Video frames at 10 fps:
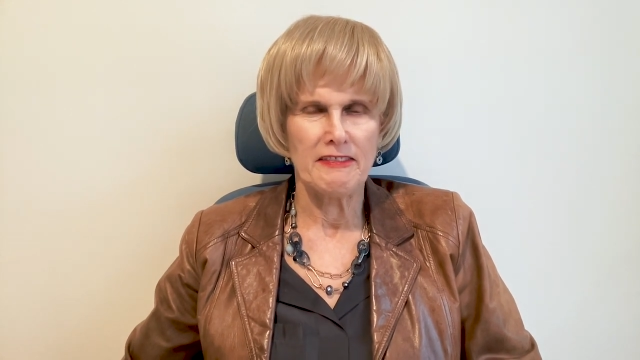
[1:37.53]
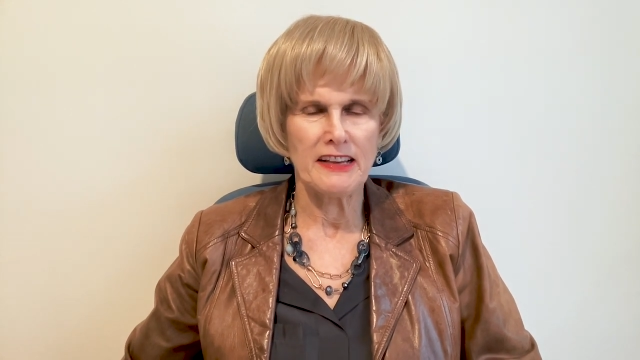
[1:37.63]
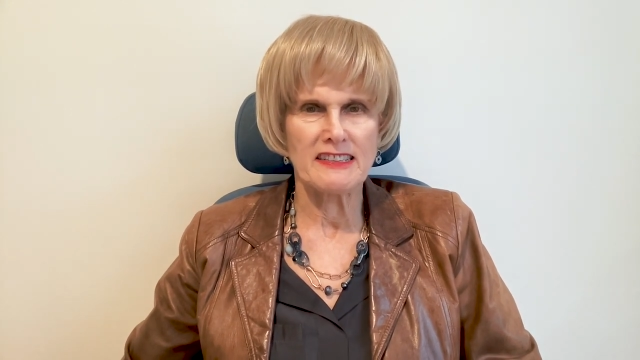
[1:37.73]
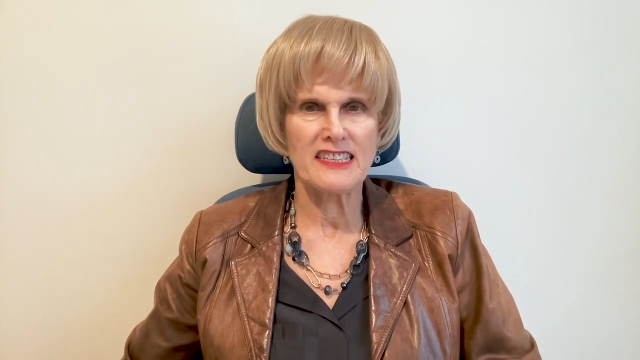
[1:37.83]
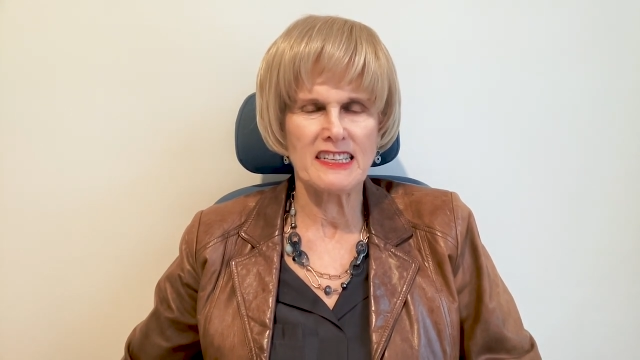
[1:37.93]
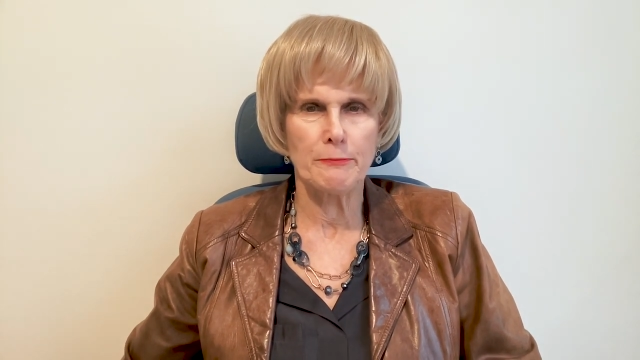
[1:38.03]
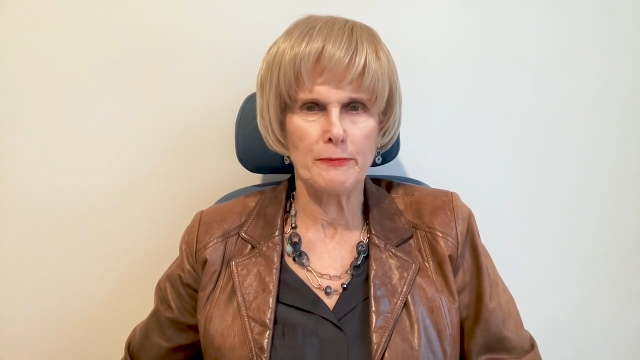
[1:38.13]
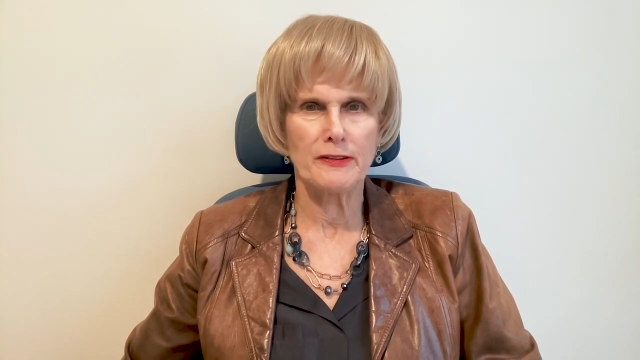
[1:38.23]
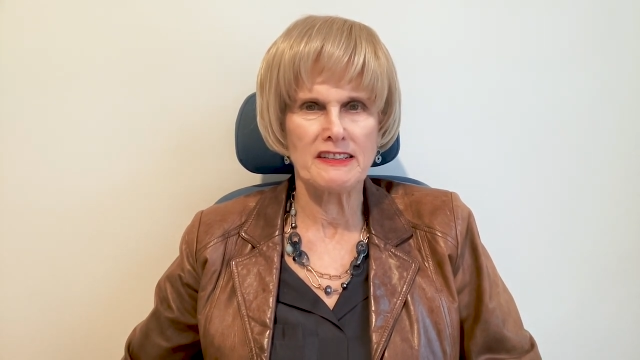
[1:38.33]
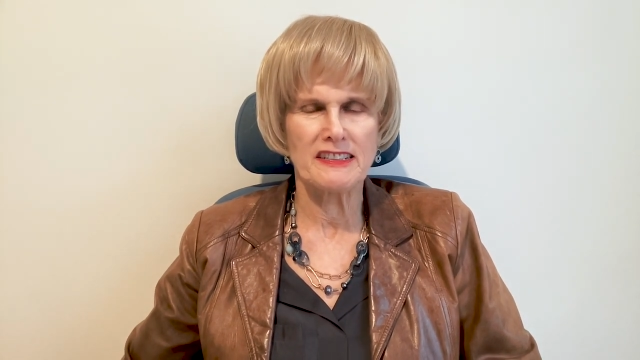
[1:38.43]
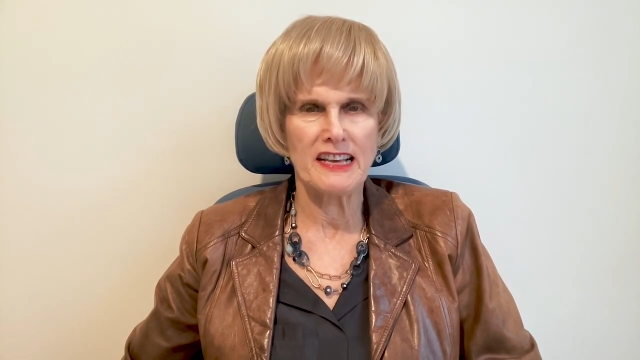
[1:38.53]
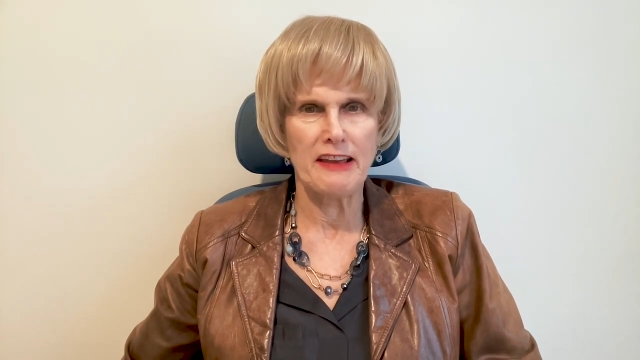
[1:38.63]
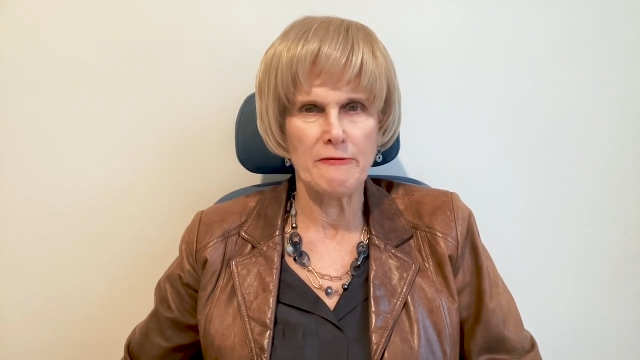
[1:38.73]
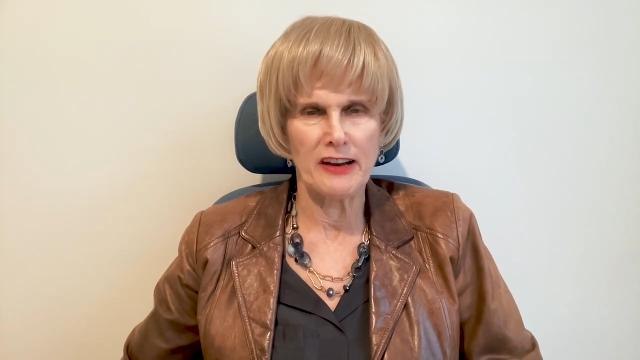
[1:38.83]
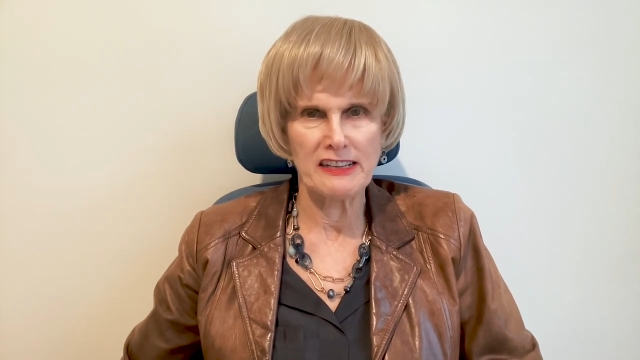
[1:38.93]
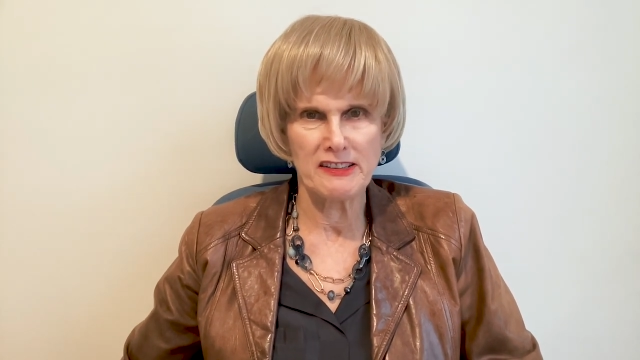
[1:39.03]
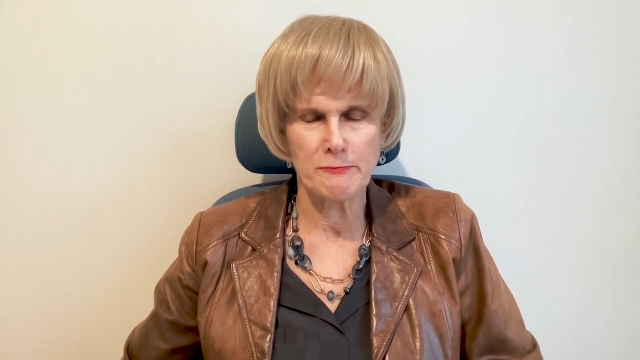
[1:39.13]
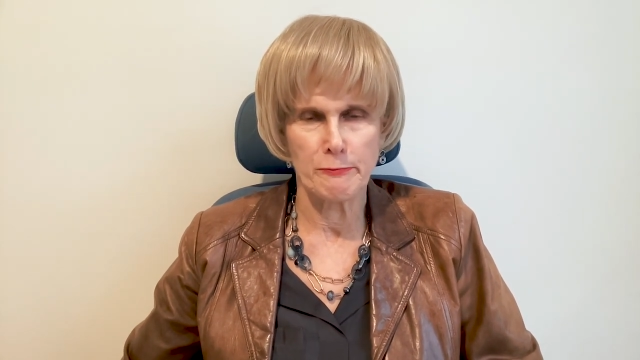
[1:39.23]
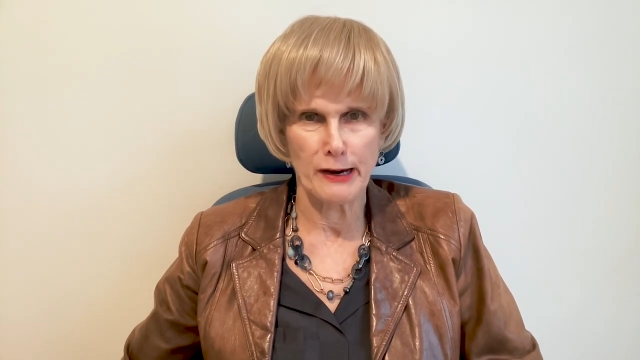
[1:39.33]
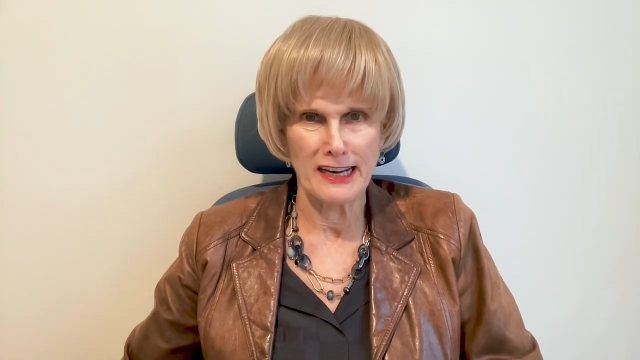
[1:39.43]
that simply say
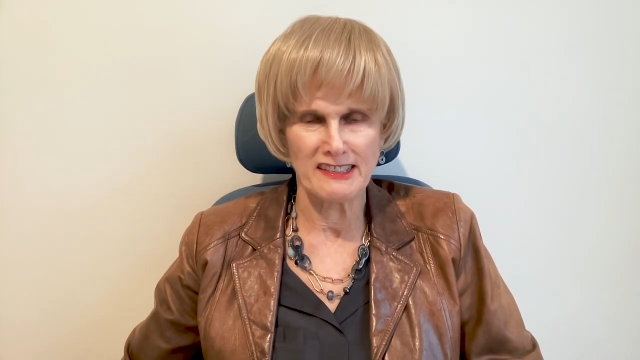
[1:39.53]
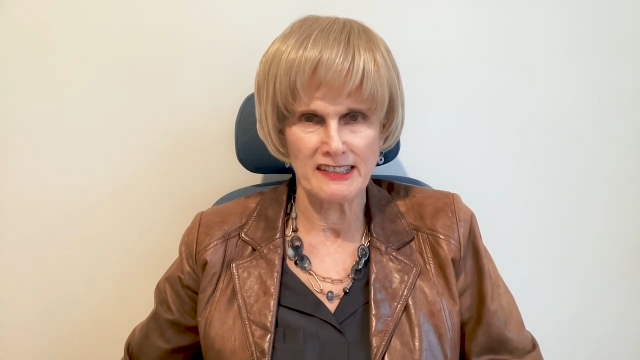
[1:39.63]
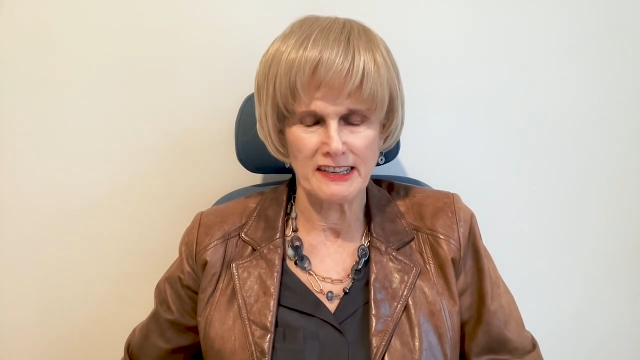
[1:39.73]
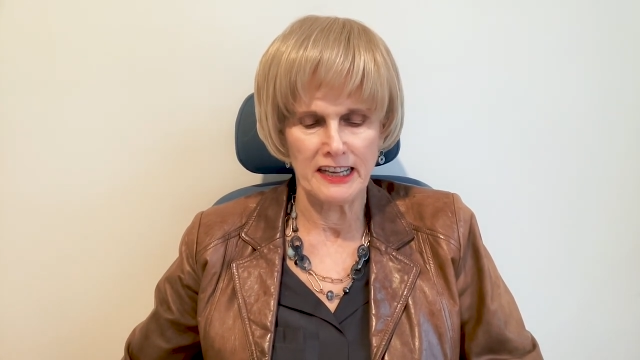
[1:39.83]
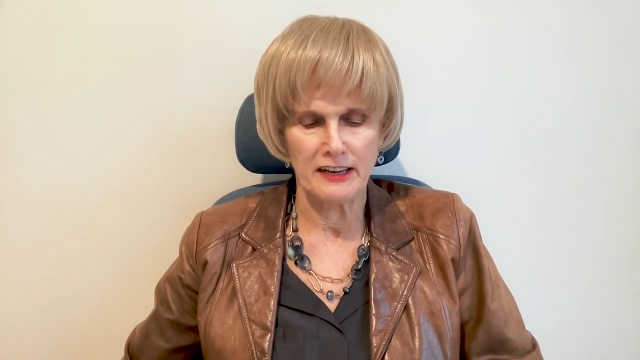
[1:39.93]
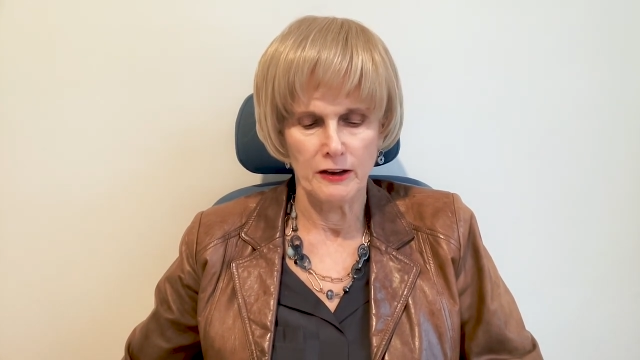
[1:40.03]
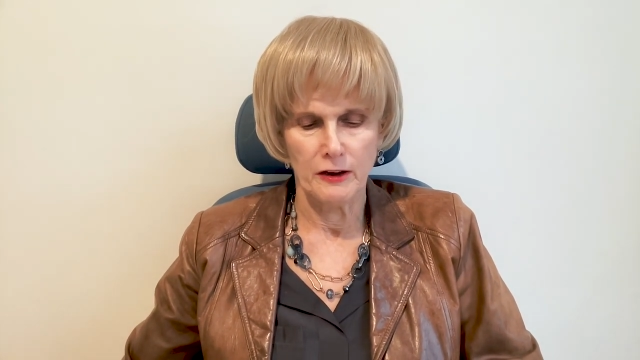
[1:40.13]
vice president